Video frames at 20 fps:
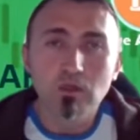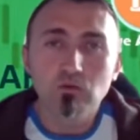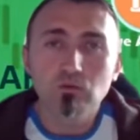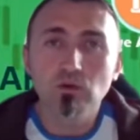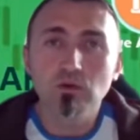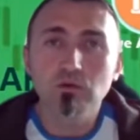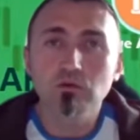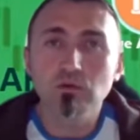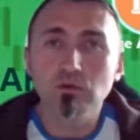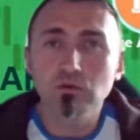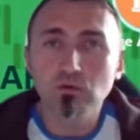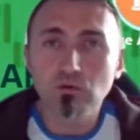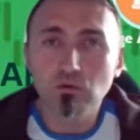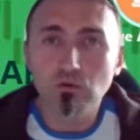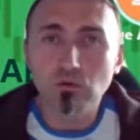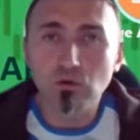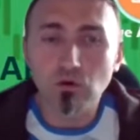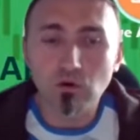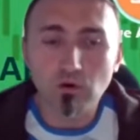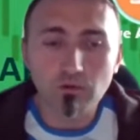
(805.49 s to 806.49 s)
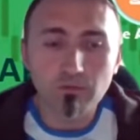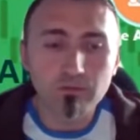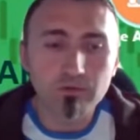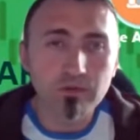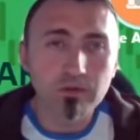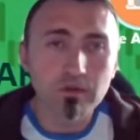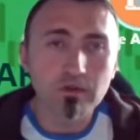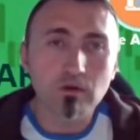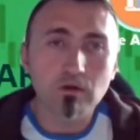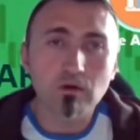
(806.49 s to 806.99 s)
22 of
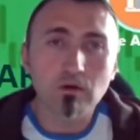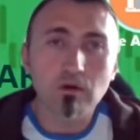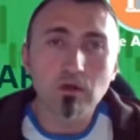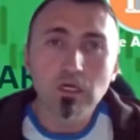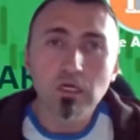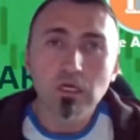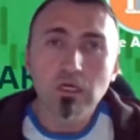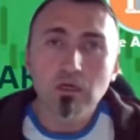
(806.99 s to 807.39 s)
the